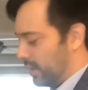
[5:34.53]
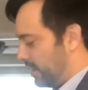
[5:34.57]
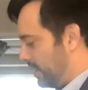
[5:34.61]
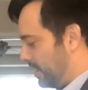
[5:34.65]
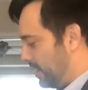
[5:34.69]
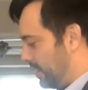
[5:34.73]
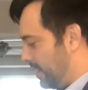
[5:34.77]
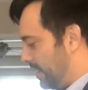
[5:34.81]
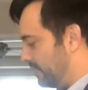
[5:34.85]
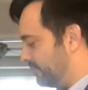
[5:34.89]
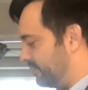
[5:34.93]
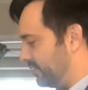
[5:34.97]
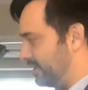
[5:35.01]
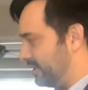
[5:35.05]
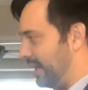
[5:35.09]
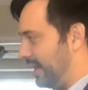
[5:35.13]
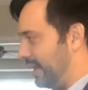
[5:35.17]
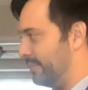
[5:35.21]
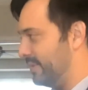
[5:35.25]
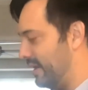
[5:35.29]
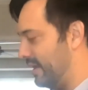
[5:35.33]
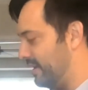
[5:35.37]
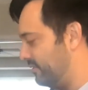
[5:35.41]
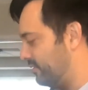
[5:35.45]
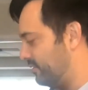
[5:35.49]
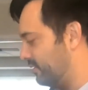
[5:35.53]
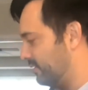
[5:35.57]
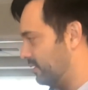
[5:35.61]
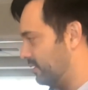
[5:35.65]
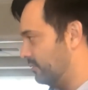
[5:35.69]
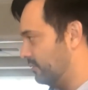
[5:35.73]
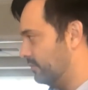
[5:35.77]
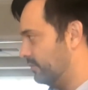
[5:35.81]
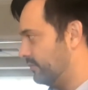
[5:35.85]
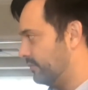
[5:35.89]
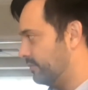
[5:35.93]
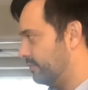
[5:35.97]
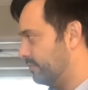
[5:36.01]
it's a combination
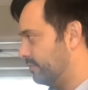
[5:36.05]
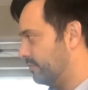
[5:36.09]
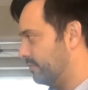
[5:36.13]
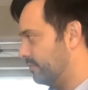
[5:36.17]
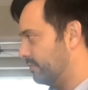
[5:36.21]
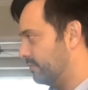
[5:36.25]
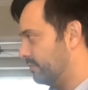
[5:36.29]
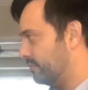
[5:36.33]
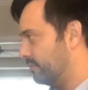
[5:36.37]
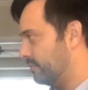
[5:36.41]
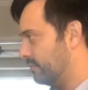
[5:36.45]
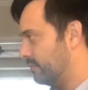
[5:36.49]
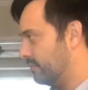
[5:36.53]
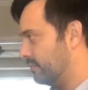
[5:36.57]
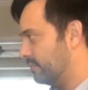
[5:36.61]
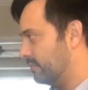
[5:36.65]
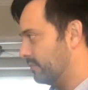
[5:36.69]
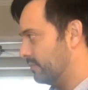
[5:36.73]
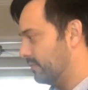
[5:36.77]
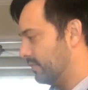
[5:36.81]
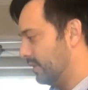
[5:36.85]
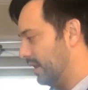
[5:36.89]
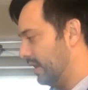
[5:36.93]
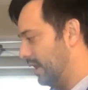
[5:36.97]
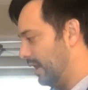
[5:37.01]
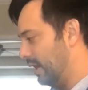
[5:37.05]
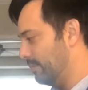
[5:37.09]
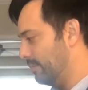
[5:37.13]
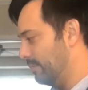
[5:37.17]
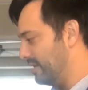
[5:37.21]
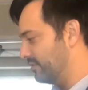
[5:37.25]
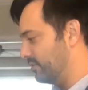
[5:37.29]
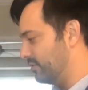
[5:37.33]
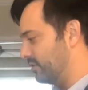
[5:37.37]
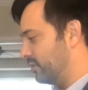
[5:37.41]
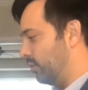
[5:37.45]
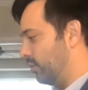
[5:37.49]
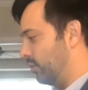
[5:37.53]
of a
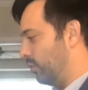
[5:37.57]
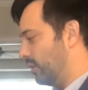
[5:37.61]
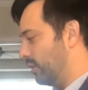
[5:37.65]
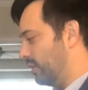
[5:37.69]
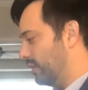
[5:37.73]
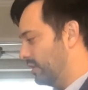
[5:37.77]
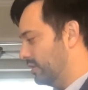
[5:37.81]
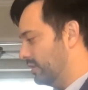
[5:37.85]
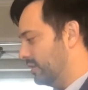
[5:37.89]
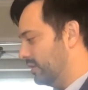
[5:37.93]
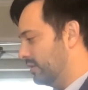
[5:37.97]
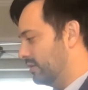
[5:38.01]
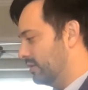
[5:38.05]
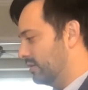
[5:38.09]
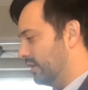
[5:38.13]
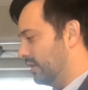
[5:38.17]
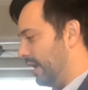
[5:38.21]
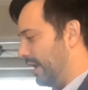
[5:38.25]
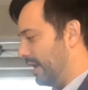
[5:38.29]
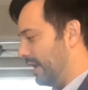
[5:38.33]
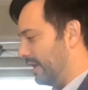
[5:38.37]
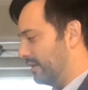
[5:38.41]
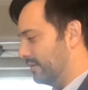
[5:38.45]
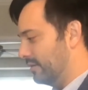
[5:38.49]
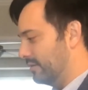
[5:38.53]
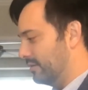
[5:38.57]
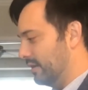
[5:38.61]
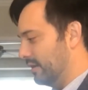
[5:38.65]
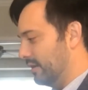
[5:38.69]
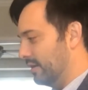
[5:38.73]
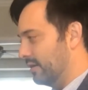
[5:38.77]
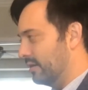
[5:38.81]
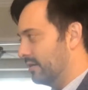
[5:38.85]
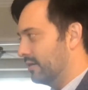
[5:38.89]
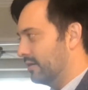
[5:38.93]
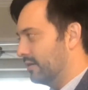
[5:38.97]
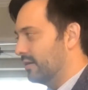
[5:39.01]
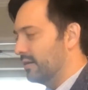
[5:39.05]
major chord and
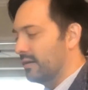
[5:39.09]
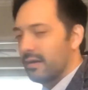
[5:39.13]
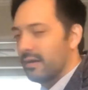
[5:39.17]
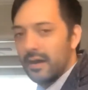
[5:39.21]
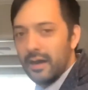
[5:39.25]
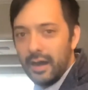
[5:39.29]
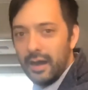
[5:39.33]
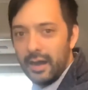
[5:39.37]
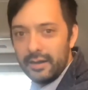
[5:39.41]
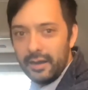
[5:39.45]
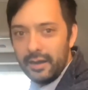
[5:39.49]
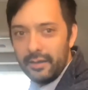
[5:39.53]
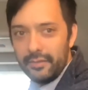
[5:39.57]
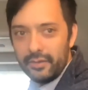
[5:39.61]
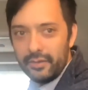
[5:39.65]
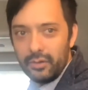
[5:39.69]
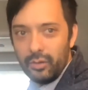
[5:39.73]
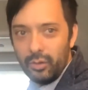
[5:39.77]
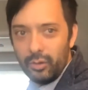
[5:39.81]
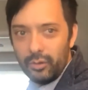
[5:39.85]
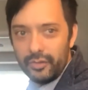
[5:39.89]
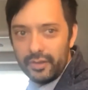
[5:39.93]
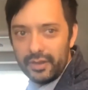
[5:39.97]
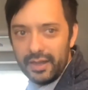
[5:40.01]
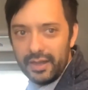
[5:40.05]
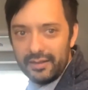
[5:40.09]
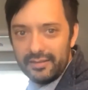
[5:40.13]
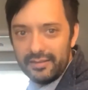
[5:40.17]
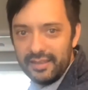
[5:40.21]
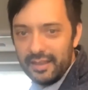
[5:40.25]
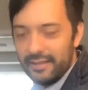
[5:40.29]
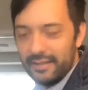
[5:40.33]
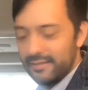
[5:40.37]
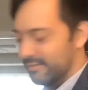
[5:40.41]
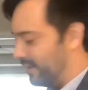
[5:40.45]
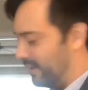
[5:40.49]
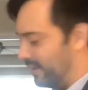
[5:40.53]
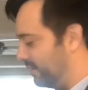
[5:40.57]
another chord that kind of
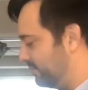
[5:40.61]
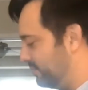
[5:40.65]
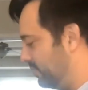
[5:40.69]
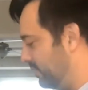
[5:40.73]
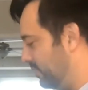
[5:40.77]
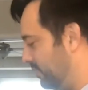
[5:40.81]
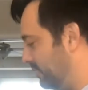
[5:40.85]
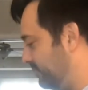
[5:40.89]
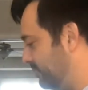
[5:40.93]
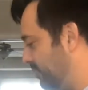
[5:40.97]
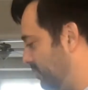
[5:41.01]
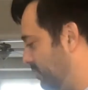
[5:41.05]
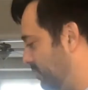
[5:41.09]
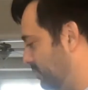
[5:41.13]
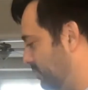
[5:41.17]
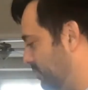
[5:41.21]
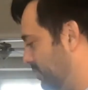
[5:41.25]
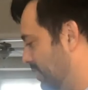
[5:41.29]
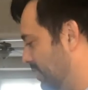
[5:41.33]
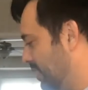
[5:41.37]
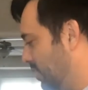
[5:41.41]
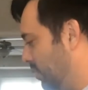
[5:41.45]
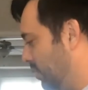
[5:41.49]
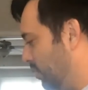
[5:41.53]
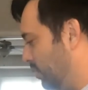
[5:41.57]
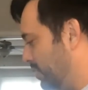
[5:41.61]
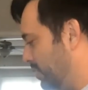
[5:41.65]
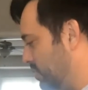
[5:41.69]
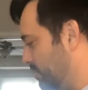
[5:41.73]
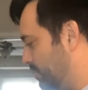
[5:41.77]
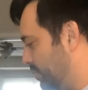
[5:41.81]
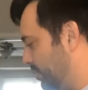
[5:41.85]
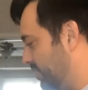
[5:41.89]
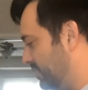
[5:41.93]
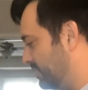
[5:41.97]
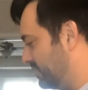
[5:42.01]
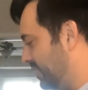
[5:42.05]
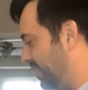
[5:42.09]
sounds nice on its own. When you
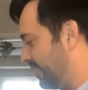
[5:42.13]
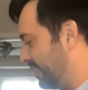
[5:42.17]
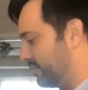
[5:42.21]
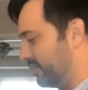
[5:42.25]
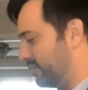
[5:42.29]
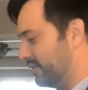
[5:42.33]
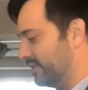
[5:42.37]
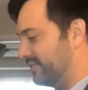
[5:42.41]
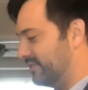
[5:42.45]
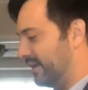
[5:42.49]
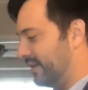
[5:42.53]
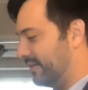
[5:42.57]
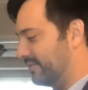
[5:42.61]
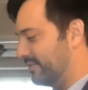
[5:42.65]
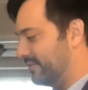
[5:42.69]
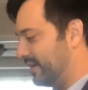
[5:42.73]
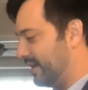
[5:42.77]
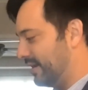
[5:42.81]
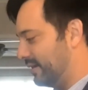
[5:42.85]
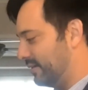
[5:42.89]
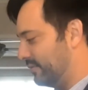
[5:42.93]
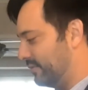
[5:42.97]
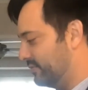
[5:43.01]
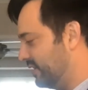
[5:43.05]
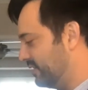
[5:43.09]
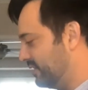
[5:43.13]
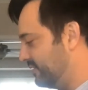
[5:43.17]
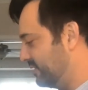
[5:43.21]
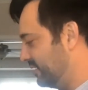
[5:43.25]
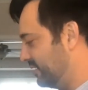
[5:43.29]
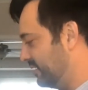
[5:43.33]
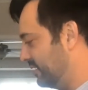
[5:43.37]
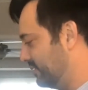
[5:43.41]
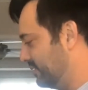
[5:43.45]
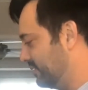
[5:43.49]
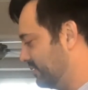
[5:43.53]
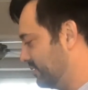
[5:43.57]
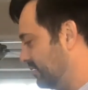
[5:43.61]
put it together, it sounds kind of
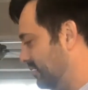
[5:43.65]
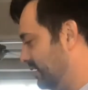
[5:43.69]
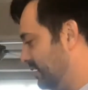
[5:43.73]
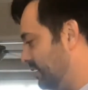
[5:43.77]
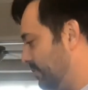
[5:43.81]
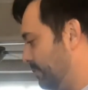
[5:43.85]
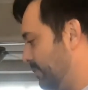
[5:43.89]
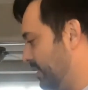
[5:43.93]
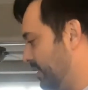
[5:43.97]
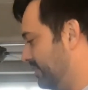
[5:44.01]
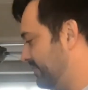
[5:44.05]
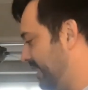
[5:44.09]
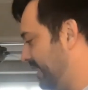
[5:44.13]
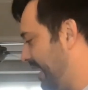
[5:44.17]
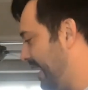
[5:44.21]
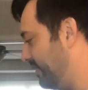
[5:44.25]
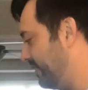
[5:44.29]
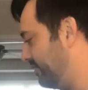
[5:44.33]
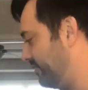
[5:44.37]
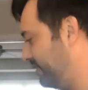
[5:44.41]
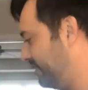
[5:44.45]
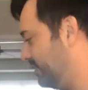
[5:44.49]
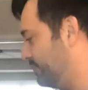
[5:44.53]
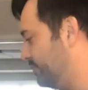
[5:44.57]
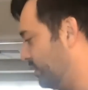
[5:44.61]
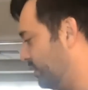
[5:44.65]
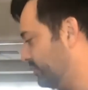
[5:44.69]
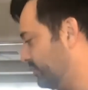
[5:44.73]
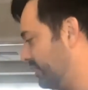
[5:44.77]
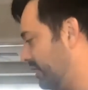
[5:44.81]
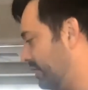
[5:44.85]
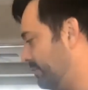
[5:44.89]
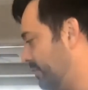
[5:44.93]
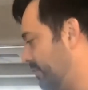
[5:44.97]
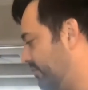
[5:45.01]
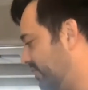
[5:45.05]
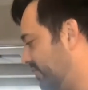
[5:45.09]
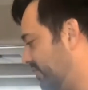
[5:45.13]
dissonant, but it's actually built
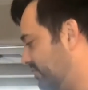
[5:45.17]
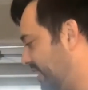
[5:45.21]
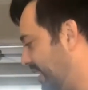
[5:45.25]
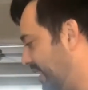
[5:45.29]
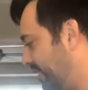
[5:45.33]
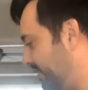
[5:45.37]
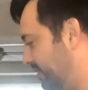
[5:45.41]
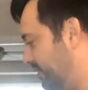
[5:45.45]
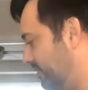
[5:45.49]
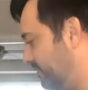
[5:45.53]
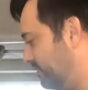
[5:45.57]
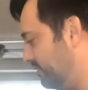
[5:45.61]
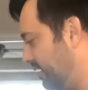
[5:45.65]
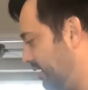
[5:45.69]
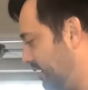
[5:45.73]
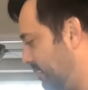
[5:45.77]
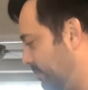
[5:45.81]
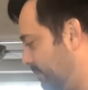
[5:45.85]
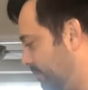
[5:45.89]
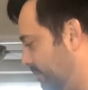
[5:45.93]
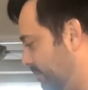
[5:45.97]
up of exactly the same,